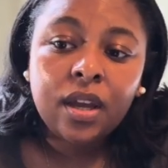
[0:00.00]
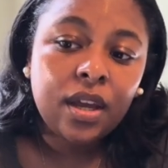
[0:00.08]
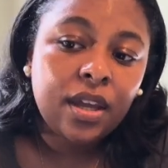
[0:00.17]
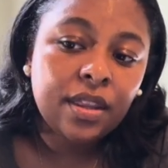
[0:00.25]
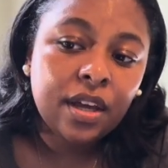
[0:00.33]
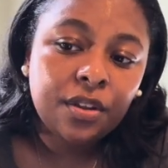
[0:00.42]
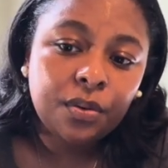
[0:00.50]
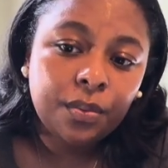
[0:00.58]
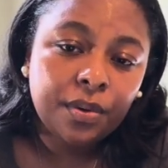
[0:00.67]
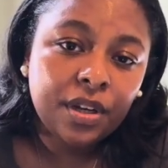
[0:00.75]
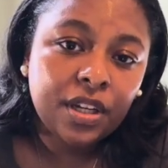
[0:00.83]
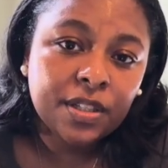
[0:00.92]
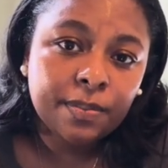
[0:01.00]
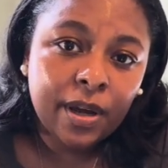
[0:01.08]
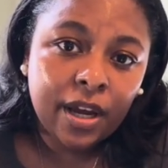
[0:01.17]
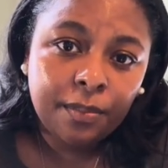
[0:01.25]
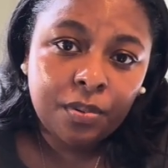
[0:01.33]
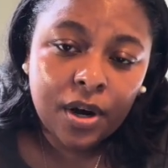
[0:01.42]
And the other one is
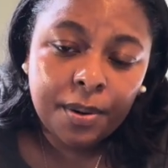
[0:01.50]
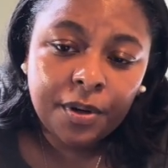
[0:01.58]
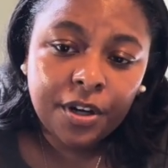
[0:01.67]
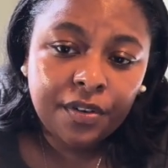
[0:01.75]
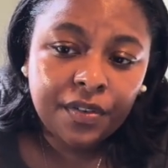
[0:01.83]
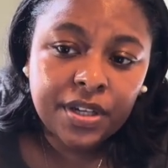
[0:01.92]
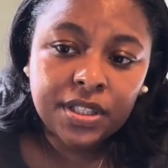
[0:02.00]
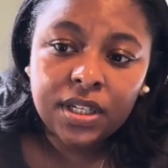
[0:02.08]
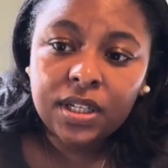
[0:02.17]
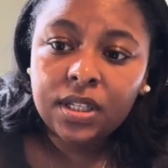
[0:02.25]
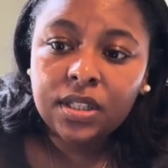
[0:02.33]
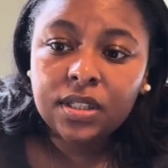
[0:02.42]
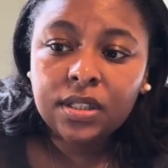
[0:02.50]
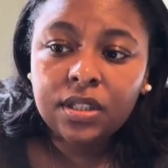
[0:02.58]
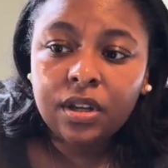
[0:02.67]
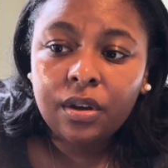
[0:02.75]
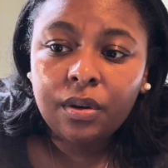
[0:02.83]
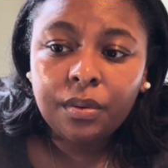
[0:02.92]
my primary residence,
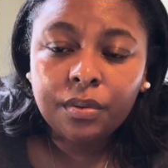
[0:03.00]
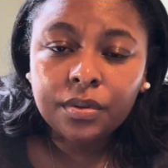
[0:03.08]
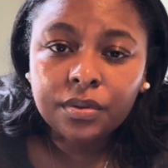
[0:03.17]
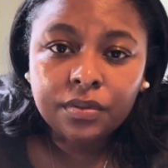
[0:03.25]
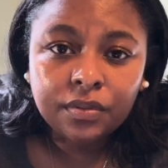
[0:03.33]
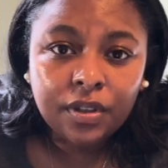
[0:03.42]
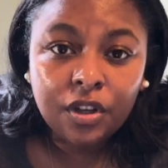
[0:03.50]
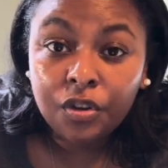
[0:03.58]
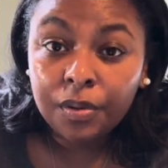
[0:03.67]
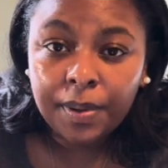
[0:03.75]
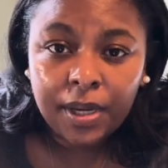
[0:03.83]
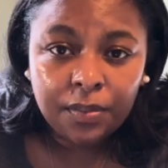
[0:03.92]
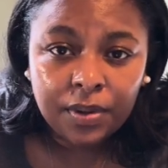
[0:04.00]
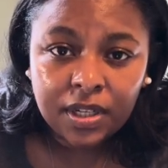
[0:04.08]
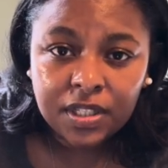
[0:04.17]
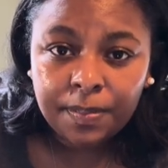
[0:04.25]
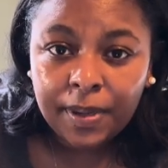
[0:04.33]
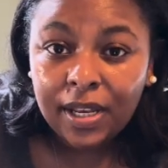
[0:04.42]
so it'll get paid when it
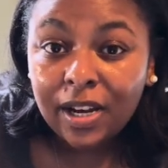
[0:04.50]
gets paid.